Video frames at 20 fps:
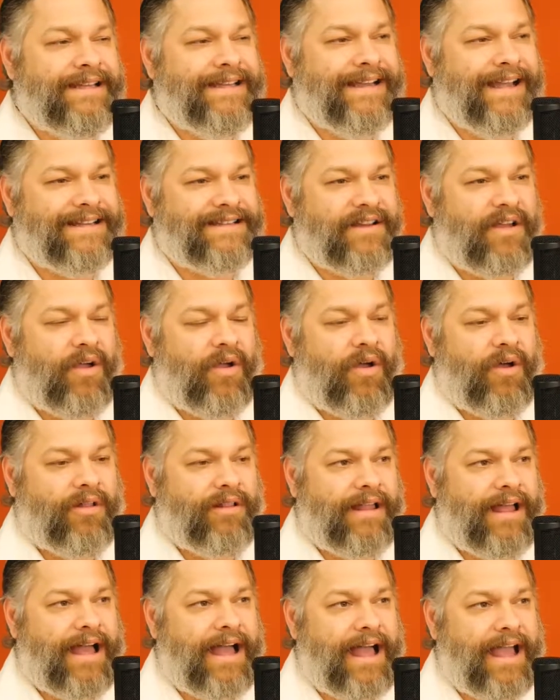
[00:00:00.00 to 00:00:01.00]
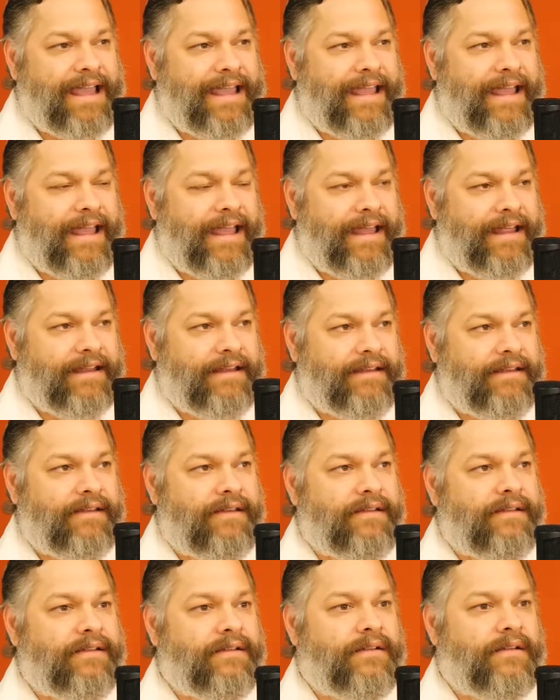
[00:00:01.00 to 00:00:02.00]
It's all high
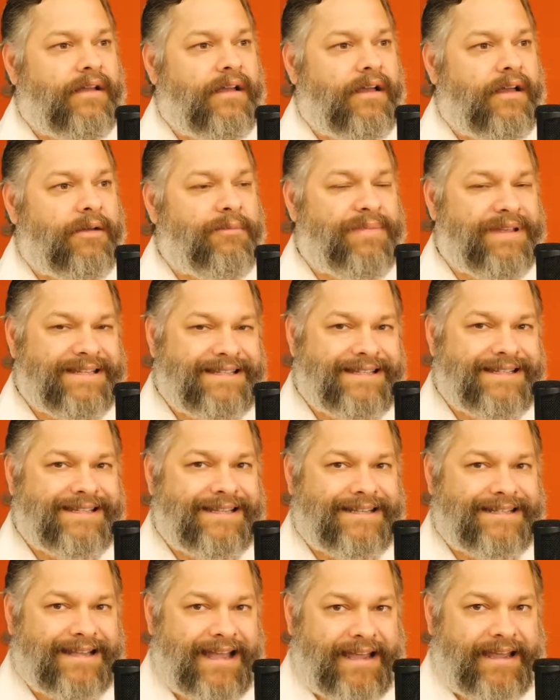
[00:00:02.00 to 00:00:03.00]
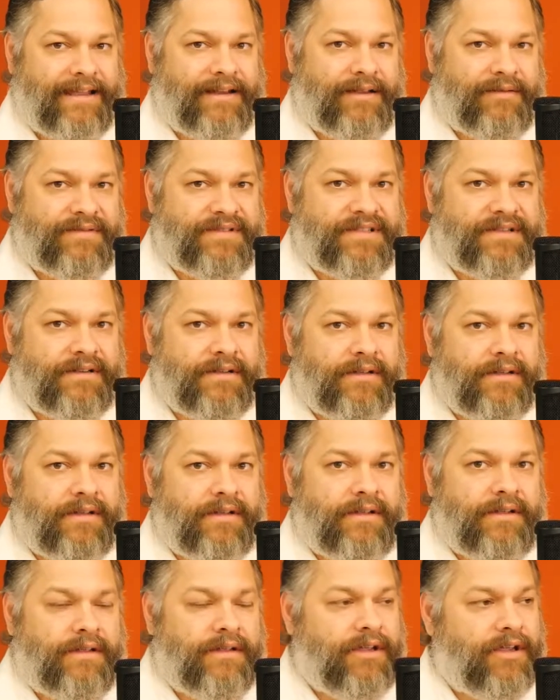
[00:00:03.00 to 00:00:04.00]
end uh, business executives.
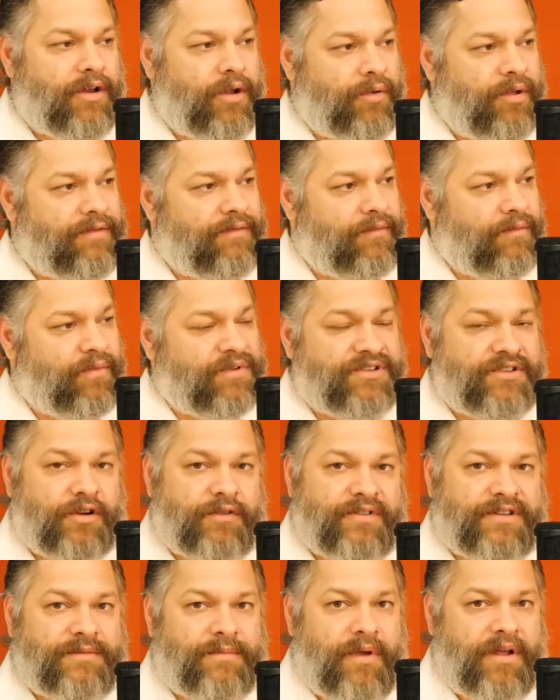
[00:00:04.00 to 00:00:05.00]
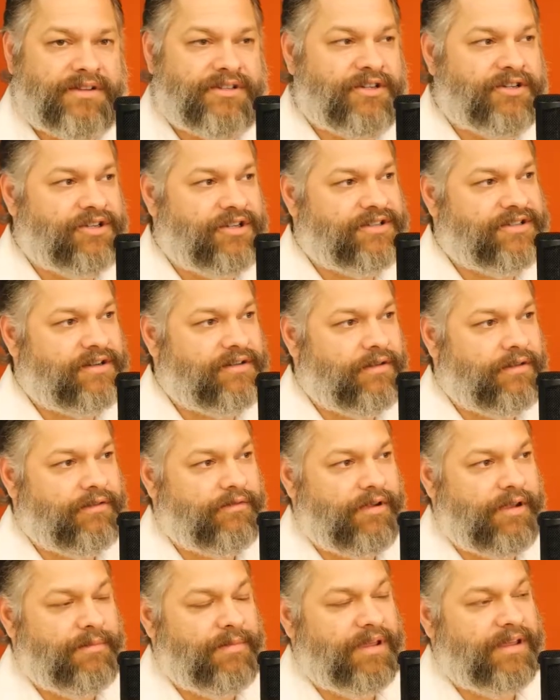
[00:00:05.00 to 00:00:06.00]
You know, even with Service Monster just under
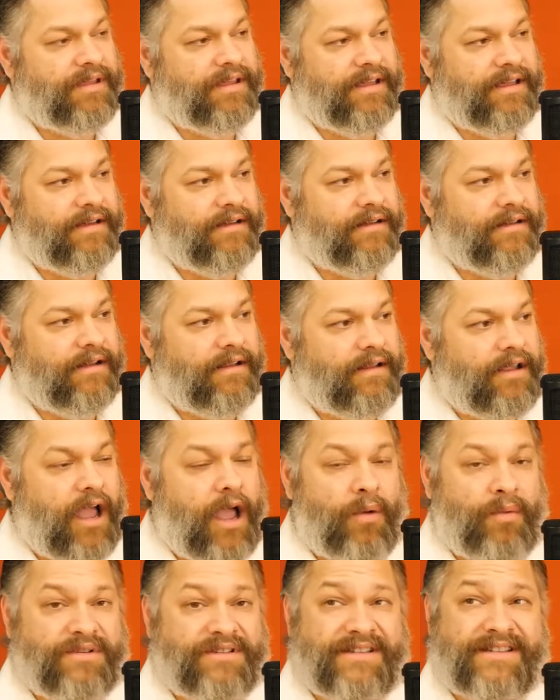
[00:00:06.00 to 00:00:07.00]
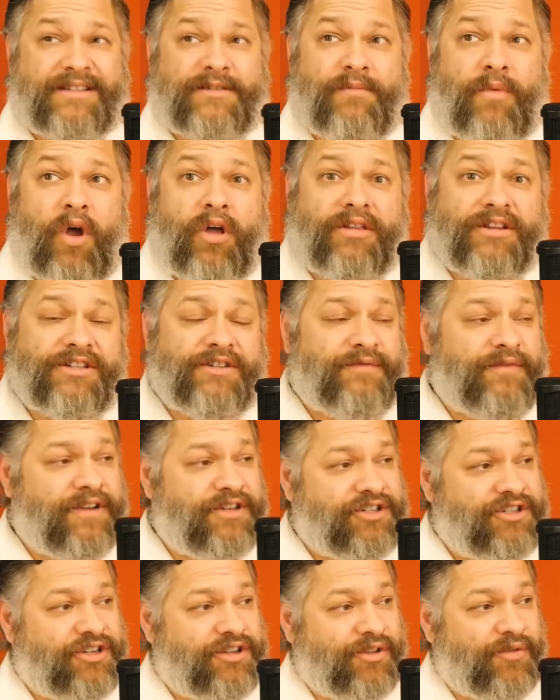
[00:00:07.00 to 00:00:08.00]
3 million, I was a smallish
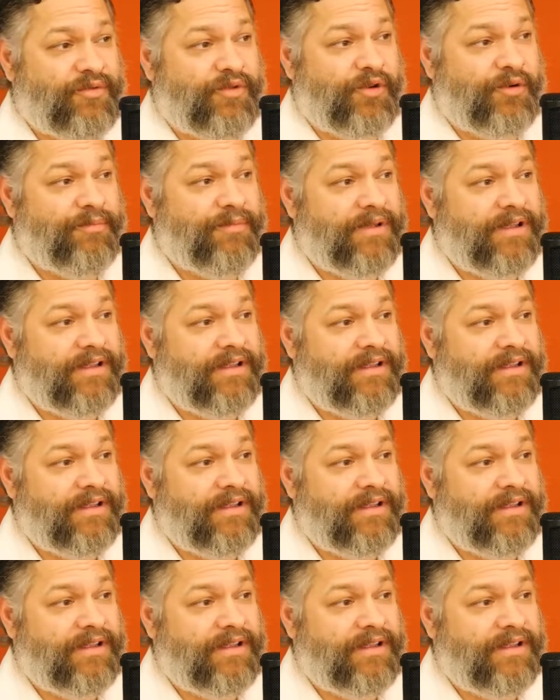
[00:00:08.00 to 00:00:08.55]
fish in the room.